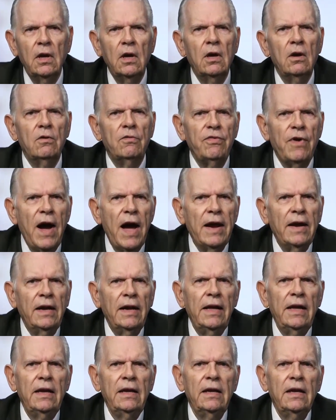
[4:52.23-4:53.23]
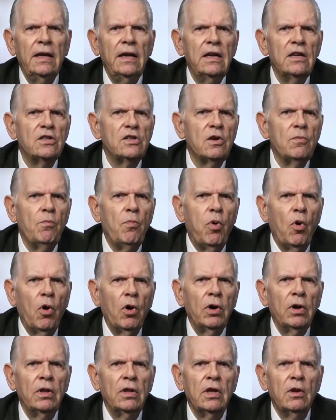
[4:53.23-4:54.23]
Finally, it is
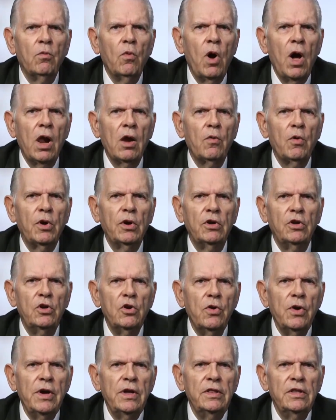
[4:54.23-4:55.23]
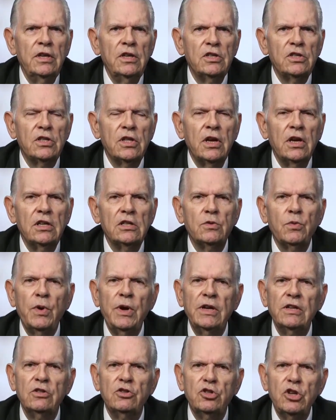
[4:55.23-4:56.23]
important that while we're doing these things, we
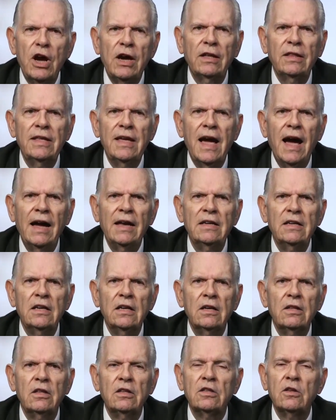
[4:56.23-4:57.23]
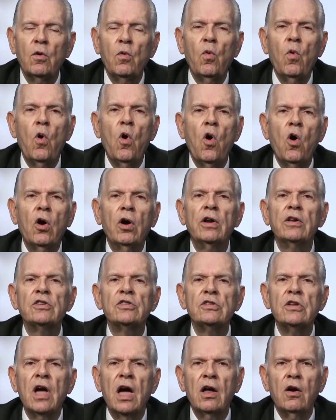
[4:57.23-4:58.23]
inject the idea that the war is
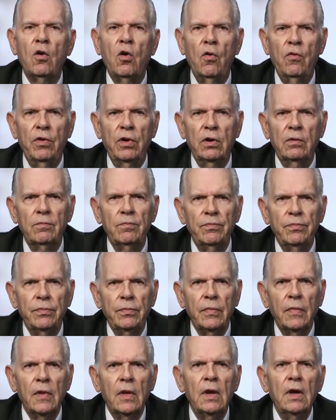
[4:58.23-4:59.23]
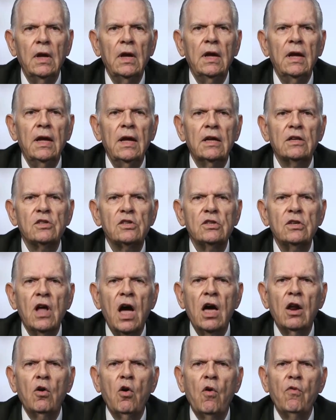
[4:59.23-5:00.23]
not over. It's
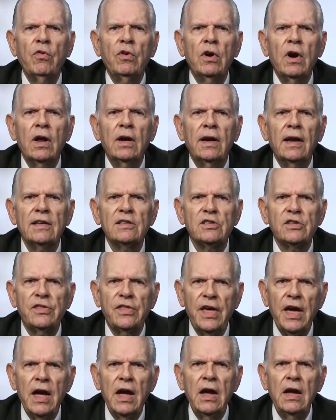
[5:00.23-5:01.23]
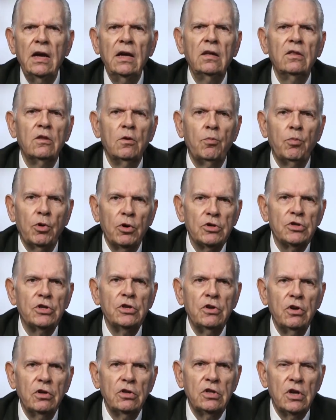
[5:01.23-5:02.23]
not over unless they, the person
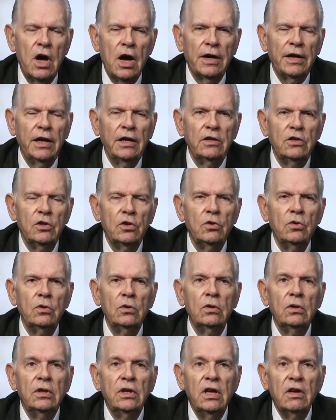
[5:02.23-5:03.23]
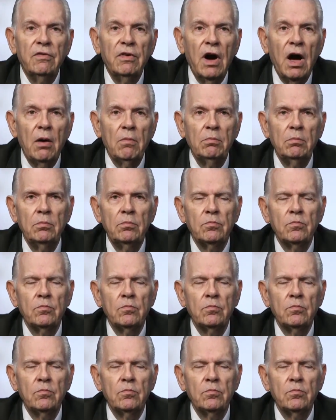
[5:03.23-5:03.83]
you're talking to, give up.